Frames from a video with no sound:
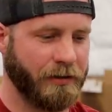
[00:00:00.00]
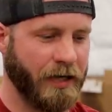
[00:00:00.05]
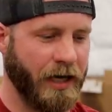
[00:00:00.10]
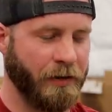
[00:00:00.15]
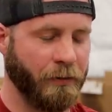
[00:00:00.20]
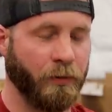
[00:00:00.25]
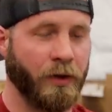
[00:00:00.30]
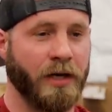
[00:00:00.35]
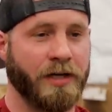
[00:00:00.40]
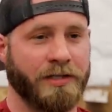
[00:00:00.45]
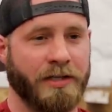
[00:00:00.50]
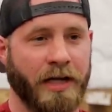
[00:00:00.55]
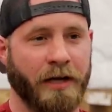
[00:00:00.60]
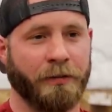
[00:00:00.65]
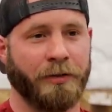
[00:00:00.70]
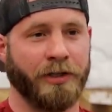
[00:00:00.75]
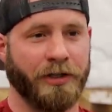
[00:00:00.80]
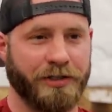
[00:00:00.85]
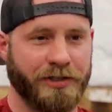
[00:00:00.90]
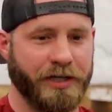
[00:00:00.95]
I was
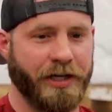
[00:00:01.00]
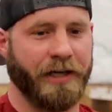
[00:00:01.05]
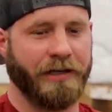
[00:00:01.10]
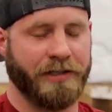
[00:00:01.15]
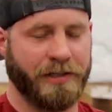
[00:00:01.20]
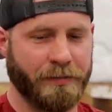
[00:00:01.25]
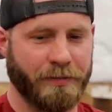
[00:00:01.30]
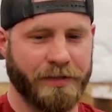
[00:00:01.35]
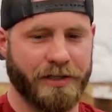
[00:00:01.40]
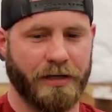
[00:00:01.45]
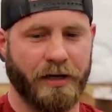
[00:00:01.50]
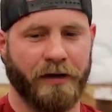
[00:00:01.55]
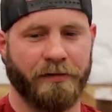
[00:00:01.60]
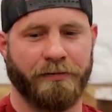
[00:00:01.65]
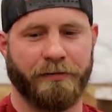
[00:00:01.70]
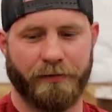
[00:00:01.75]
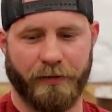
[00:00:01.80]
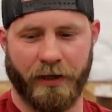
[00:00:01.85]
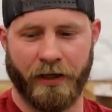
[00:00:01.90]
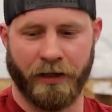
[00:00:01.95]
able to change some
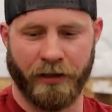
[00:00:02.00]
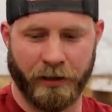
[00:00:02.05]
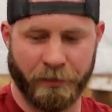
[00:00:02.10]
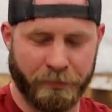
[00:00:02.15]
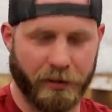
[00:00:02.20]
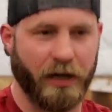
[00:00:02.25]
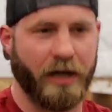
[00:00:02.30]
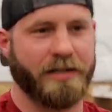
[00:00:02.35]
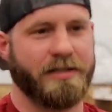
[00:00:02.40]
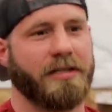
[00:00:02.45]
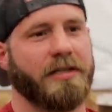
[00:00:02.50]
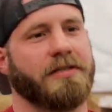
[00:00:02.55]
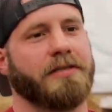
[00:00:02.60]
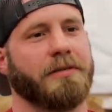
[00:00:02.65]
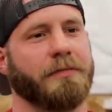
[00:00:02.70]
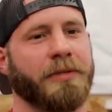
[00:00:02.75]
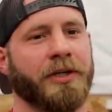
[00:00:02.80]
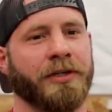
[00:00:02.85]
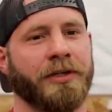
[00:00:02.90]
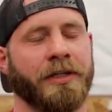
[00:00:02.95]
stuff in the process
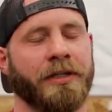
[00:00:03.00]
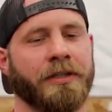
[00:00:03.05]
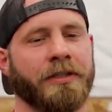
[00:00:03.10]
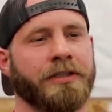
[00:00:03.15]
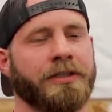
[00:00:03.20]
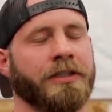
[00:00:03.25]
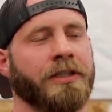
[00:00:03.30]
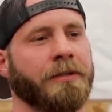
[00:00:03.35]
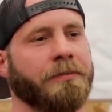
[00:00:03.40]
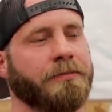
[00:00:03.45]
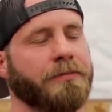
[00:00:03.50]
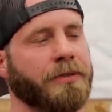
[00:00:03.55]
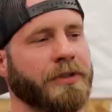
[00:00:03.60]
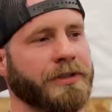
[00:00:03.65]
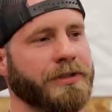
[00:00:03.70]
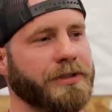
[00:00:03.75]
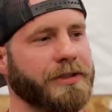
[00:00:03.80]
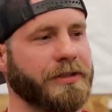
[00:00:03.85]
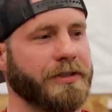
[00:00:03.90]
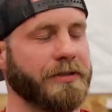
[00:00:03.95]
of building the Jeep,
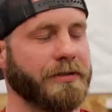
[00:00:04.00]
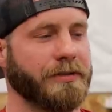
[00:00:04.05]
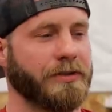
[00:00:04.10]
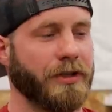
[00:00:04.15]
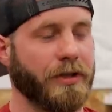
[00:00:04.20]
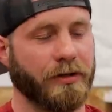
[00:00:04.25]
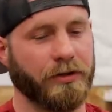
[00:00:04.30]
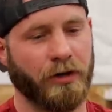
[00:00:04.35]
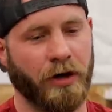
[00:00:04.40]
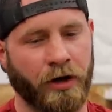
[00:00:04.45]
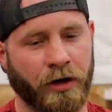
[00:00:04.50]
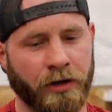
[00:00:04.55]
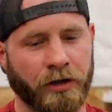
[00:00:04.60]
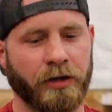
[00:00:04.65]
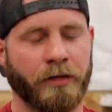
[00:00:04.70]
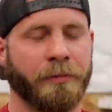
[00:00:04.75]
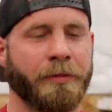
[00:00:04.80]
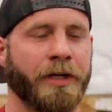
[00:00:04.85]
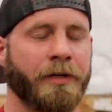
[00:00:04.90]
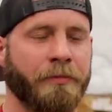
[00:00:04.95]
which took
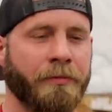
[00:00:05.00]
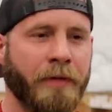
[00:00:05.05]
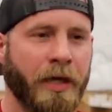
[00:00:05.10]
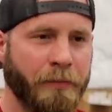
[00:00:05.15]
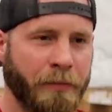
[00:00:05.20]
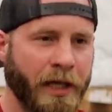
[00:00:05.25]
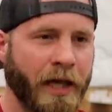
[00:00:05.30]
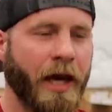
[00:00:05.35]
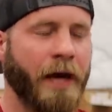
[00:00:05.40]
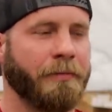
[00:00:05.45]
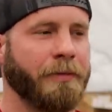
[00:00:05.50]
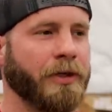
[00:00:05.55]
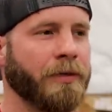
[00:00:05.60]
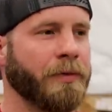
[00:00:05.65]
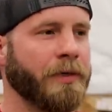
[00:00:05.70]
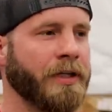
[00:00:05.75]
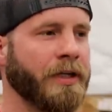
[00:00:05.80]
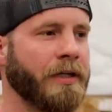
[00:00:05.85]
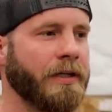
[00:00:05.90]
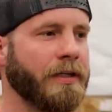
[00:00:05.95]
longer but made me happier
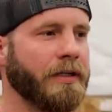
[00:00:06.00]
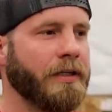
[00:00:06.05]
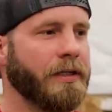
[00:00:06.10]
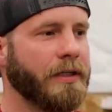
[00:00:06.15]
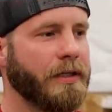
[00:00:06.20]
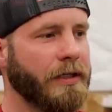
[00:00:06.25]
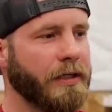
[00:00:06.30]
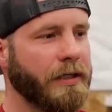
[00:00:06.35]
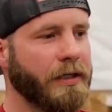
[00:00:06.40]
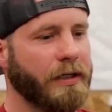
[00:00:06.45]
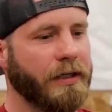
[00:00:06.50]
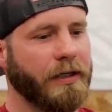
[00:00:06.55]
with it. Yeah.